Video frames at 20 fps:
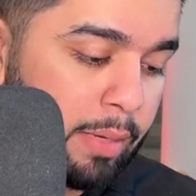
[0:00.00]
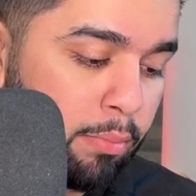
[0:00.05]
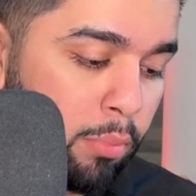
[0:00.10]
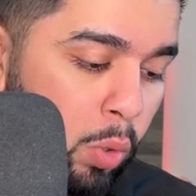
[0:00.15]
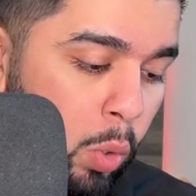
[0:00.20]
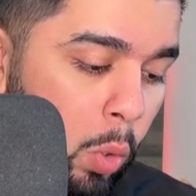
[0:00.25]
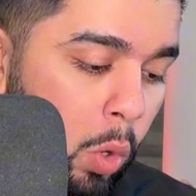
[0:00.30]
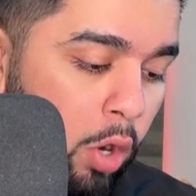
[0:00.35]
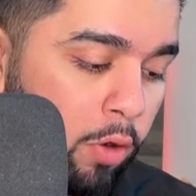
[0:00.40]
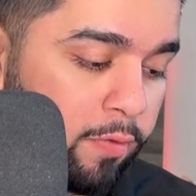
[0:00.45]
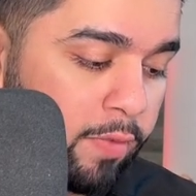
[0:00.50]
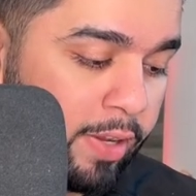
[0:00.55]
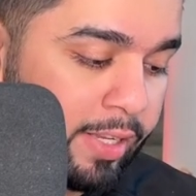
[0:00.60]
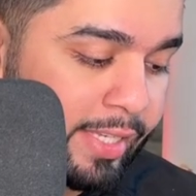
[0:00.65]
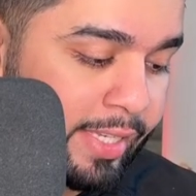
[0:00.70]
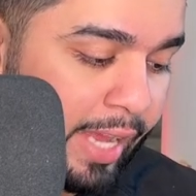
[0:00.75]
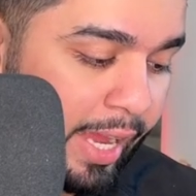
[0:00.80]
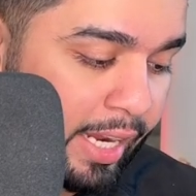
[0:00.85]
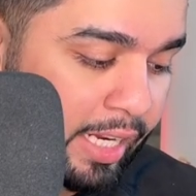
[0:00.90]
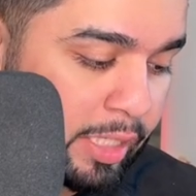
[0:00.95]
more of a
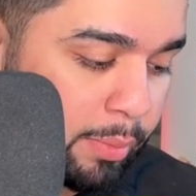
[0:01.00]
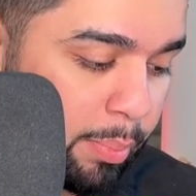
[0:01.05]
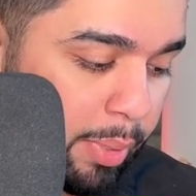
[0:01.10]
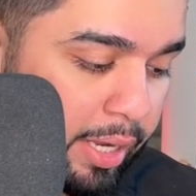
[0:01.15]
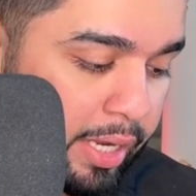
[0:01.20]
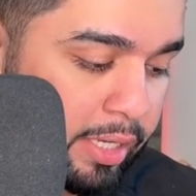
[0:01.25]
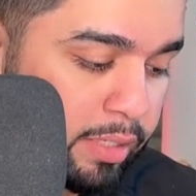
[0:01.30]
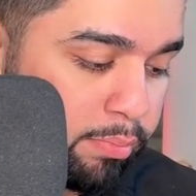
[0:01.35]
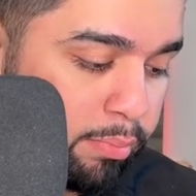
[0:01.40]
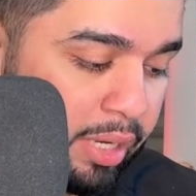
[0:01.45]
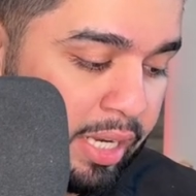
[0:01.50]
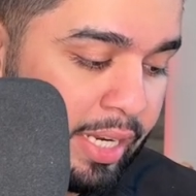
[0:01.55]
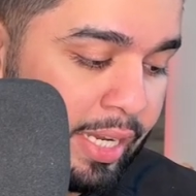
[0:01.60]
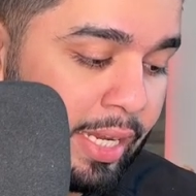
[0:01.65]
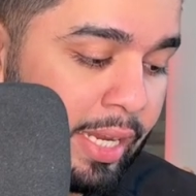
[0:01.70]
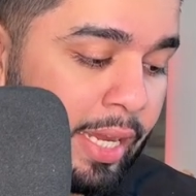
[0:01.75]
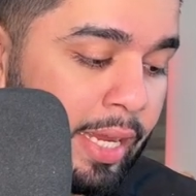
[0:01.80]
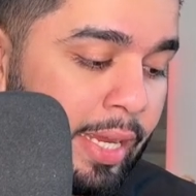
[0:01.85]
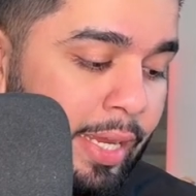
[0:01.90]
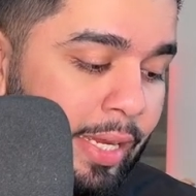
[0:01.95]
taxpayer's money